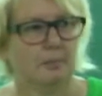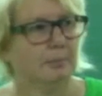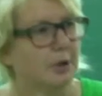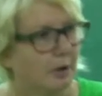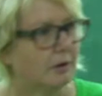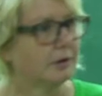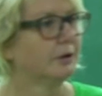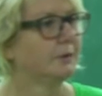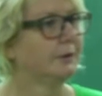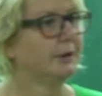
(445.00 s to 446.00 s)
but
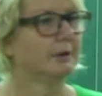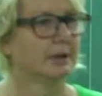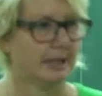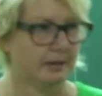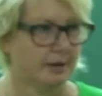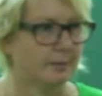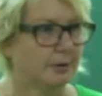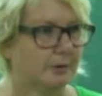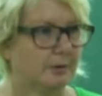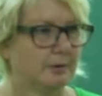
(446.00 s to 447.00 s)
also feel
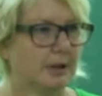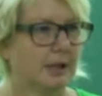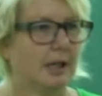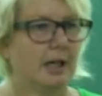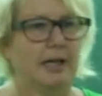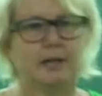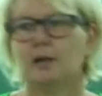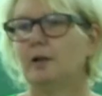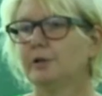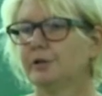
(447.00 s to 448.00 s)
accountable and
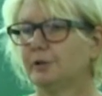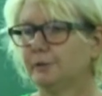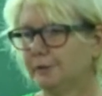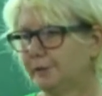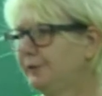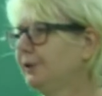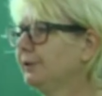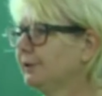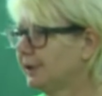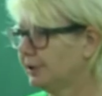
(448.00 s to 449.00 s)
also
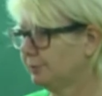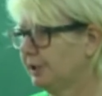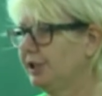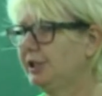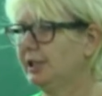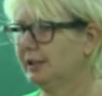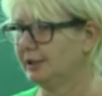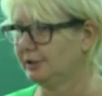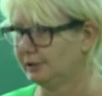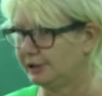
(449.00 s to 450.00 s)
fulfill this wish and
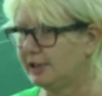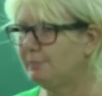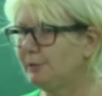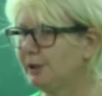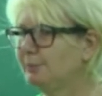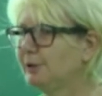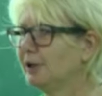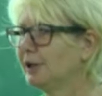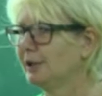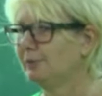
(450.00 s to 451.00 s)
this deep, deep
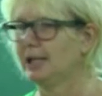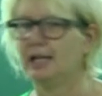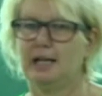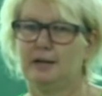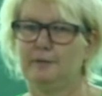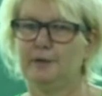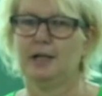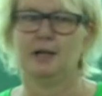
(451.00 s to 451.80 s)
longing we have